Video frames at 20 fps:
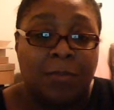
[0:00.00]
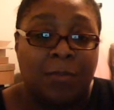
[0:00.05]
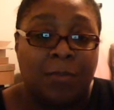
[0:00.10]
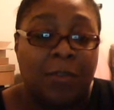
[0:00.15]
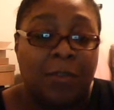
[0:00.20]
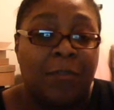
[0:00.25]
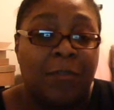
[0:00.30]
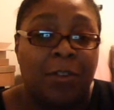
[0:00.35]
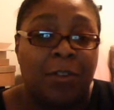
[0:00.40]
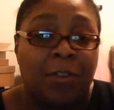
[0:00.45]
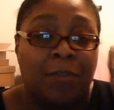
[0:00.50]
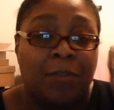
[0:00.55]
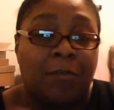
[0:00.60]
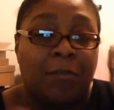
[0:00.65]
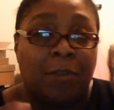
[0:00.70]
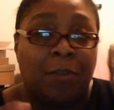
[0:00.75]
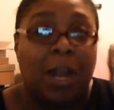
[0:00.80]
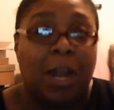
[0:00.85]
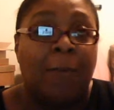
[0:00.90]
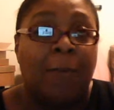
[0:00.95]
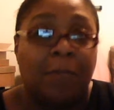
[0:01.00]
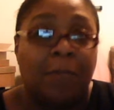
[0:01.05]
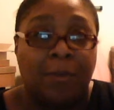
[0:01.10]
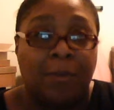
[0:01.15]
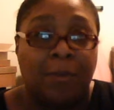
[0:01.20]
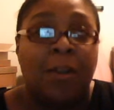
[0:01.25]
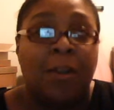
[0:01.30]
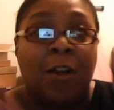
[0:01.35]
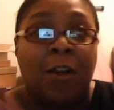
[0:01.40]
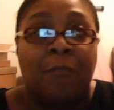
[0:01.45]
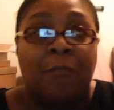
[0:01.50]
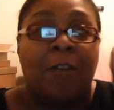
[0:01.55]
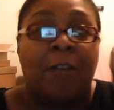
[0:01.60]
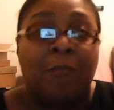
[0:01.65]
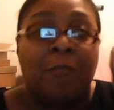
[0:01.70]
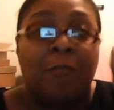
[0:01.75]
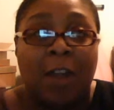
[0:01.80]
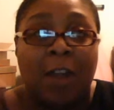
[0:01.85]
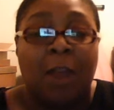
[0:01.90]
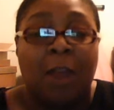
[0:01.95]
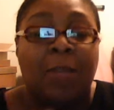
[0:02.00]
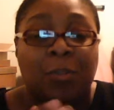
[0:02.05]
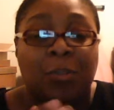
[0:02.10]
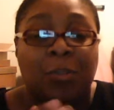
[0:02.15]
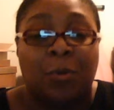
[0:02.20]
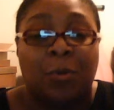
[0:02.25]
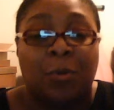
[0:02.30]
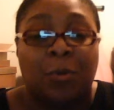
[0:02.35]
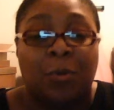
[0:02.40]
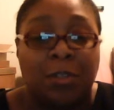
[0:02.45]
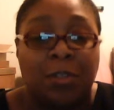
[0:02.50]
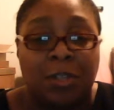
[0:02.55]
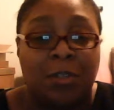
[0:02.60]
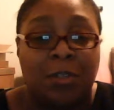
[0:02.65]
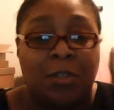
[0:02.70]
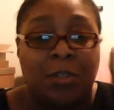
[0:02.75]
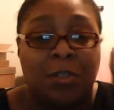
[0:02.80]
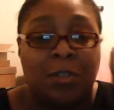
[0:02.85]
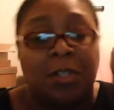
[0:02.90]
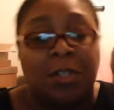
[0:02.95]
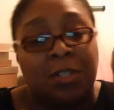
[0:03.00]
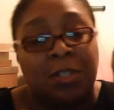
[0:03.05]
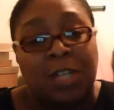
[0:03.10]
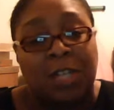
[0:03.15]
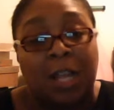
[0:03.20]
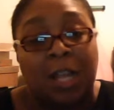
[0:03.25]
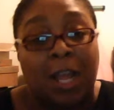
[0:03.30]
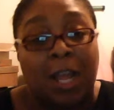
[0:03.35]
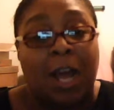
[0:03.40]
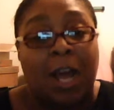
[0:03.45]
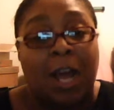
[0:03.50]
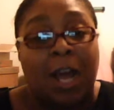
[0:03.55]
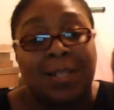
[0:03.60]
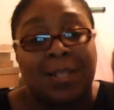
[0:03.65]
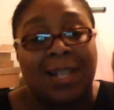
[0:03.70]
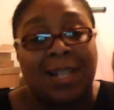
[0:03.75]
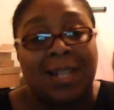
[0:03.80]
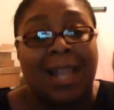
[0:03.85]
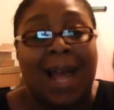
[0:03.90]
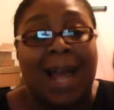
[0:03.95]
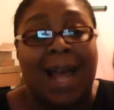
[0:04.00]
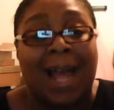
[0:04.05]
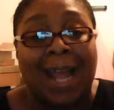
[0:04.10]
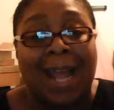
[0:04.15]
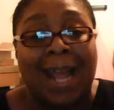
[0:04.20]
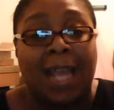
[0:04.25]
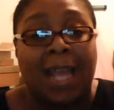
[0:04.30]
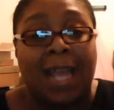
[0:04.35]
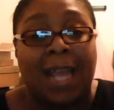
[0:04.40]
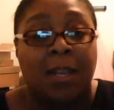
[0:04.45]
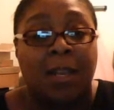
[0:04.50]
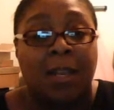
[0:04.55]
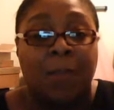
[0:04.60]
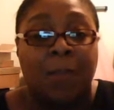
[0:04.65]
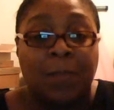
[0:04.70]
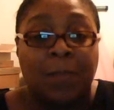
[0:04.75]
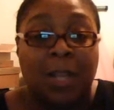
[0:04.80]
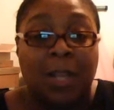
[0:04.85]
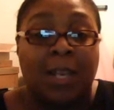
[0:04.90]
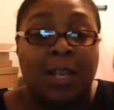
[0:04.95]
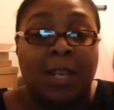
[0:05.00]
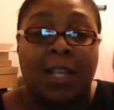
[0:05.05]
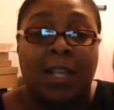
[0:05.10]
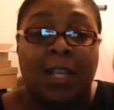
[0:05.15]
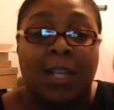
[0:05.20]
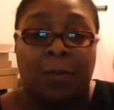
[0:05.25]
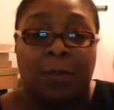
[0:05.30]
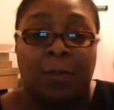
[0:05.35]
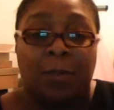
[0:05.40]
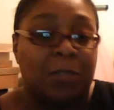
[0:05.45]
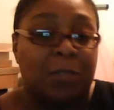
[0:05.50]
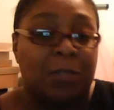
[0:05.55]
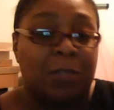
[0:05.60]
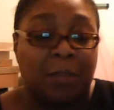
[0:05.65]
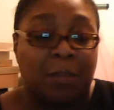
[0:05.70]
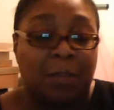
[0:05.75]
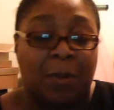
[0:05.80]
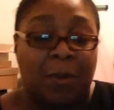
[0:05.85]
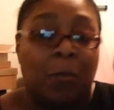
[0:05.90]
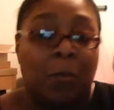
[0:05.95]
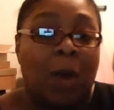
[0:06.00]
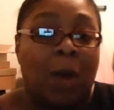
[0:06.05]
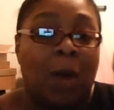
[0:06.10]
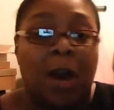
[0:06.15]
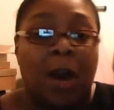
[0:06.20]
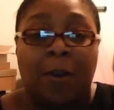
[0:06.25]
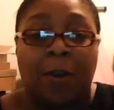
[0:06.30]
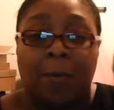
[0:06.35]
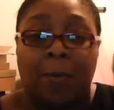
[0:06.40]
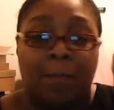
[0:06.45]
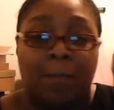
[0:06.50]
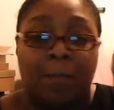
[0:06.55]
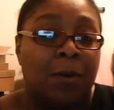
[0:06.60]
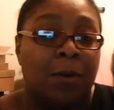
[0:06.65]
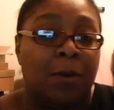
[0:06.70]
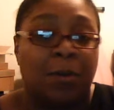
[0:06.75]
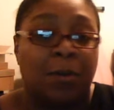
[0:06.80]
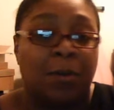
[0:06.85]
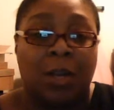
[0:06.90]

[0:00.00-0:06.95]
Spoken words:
if you for however forever how much oil you use, it'll tell you how much lye and liquid, which could be water, milk,